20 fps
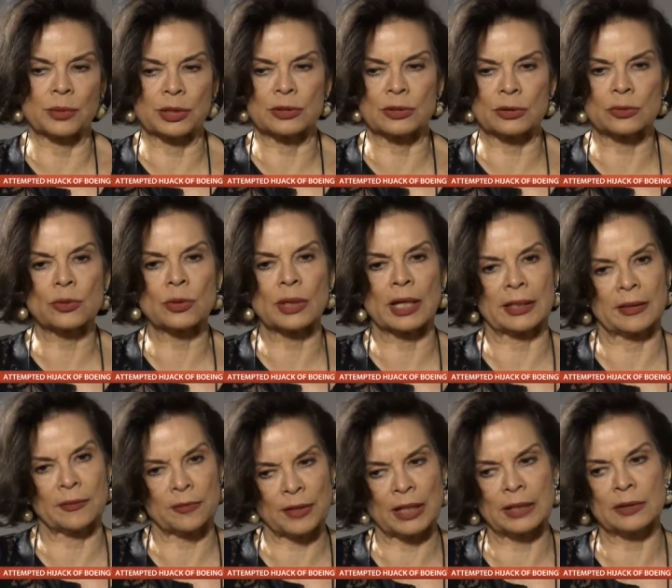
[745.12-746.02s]
we do an
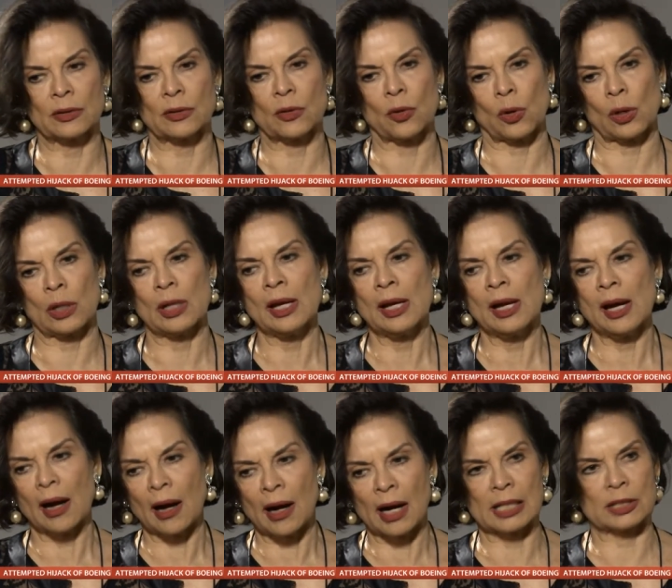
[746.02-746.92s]
event called
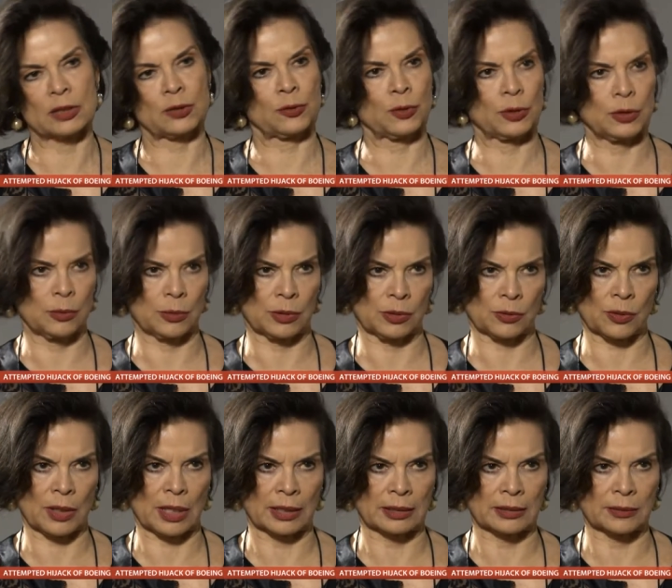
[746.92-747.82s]
Arts for Human
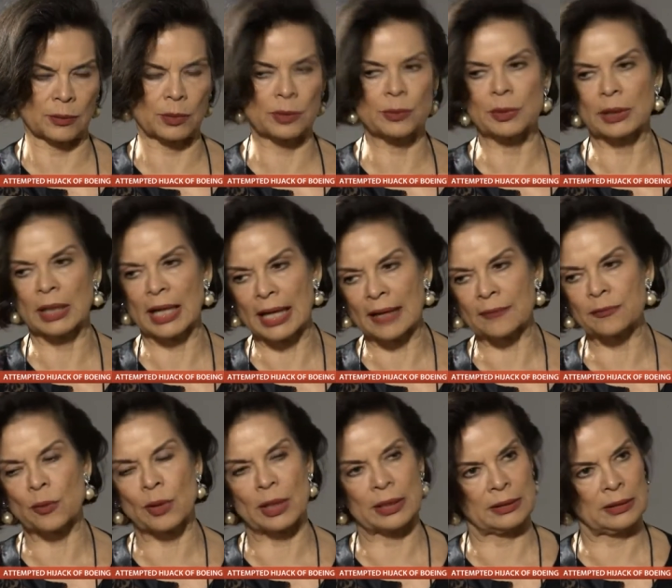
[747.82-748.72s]
Rights. We will have
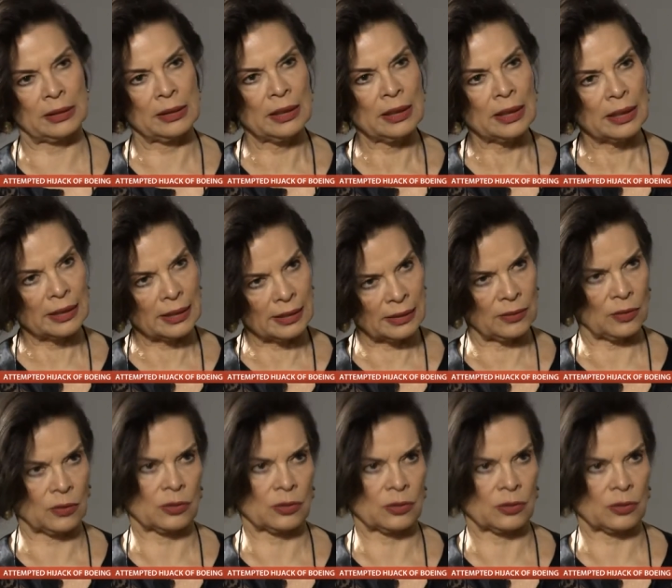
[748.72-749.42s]
one in